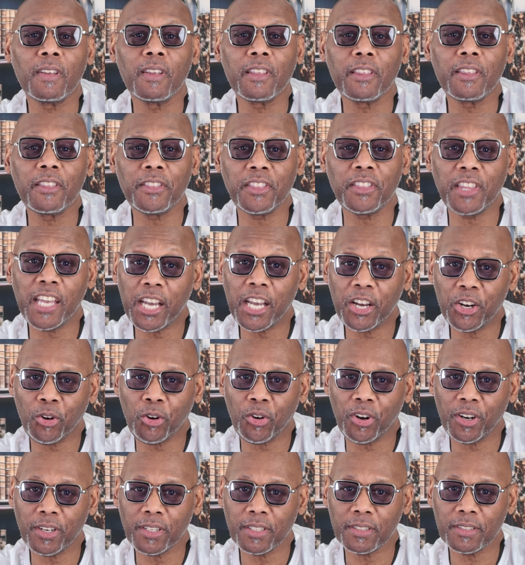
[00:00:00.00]

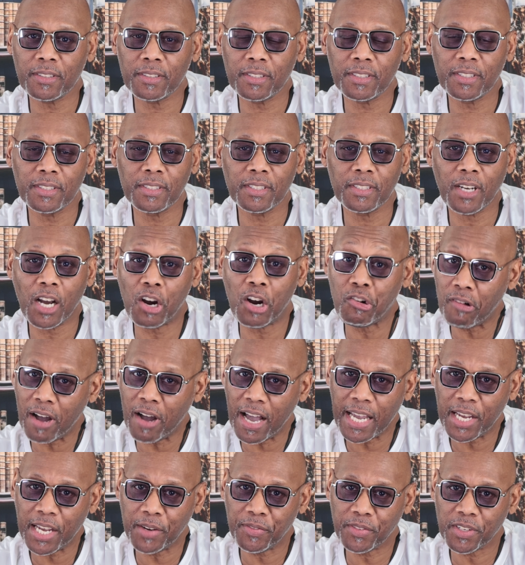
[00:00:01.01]
Theodore
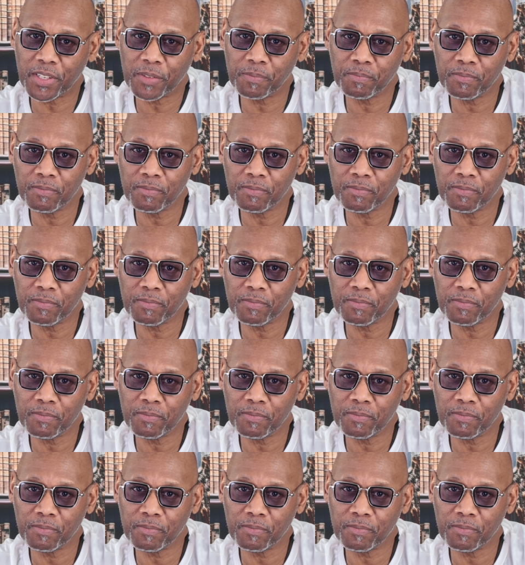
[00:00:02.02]
arrived.